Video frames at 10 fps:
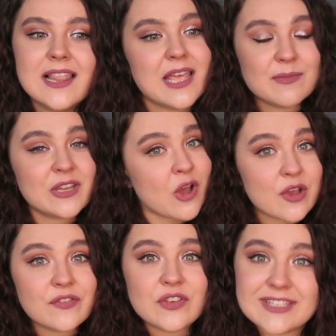Let me
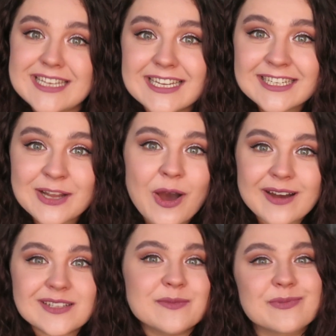know if you didn't know
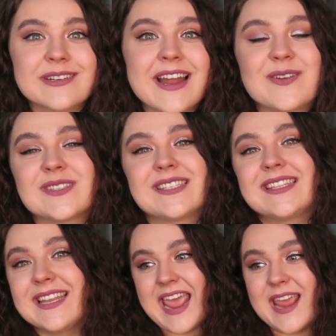how to pronounce
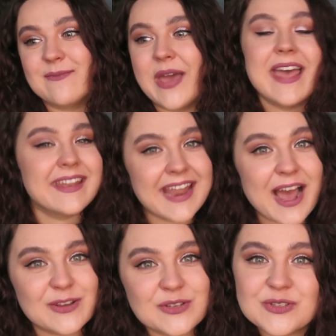the name and
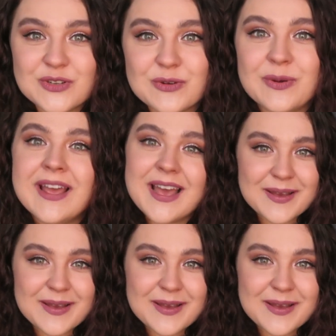now you do,